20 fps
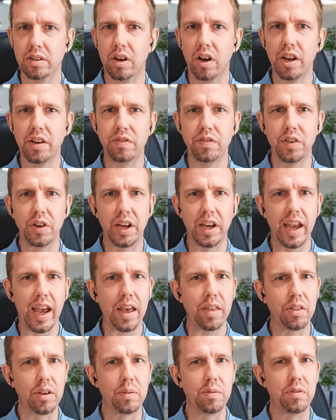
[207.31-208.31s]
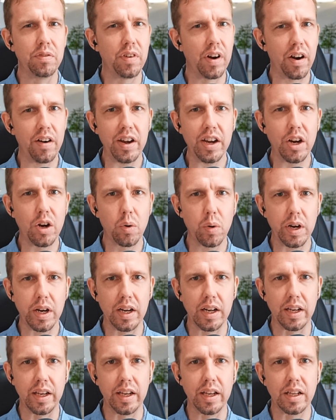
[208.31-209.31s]
I forget them very
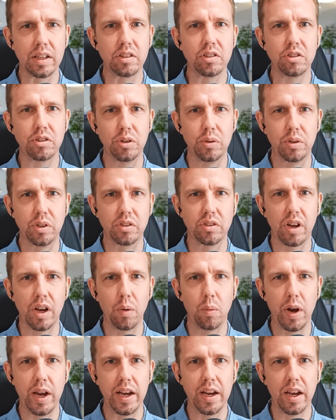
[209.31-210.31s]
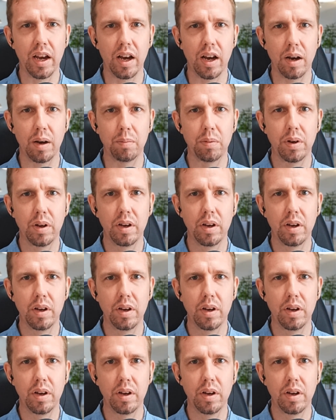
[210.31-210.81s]
quickly as soon as I wake up.